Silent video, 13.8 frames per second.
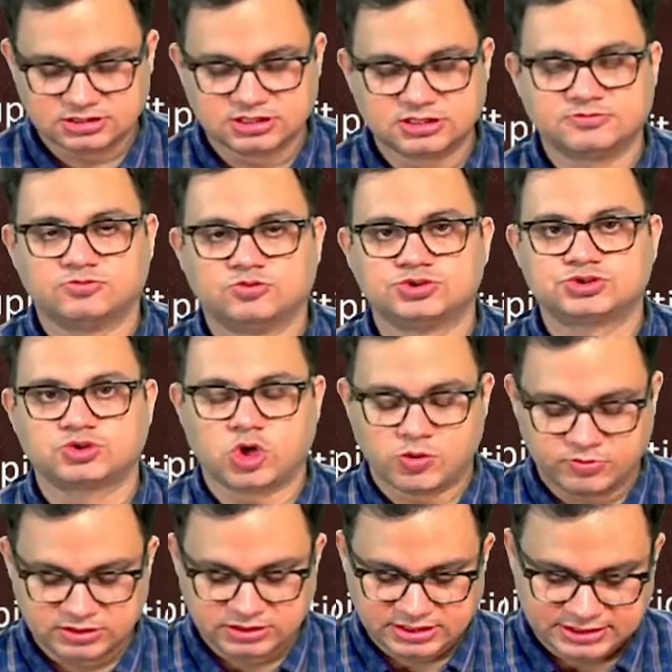The most
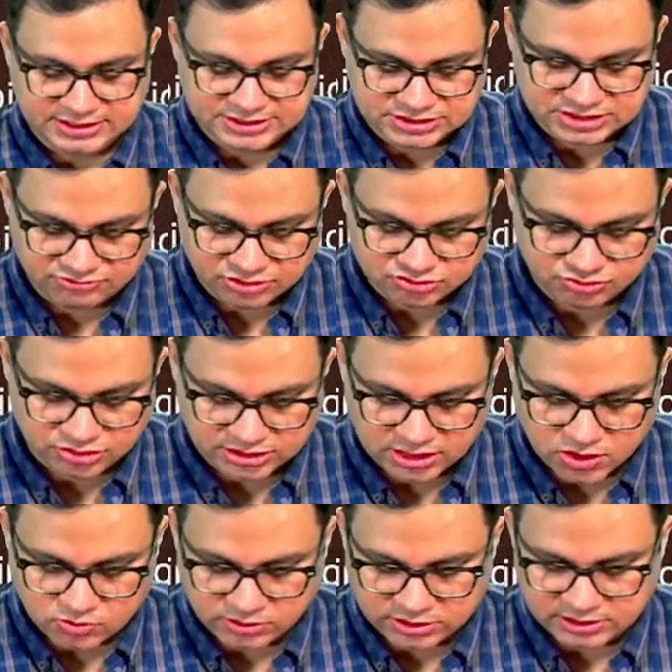common condition which we
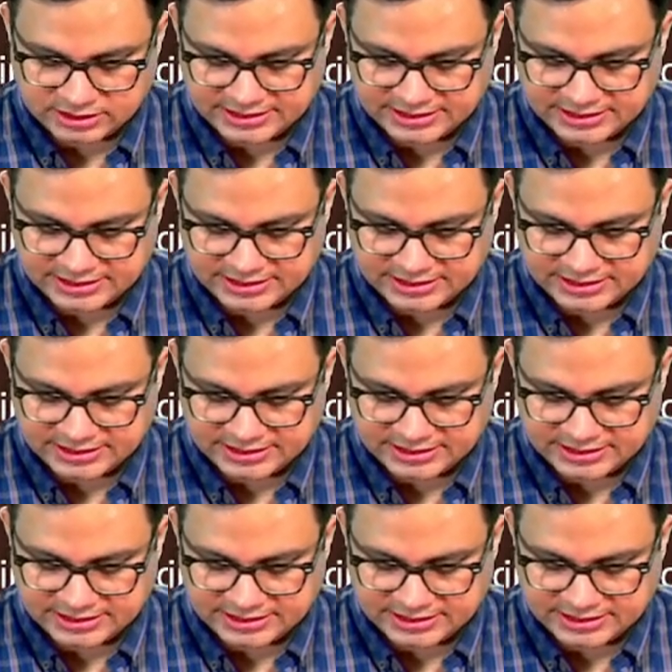encounter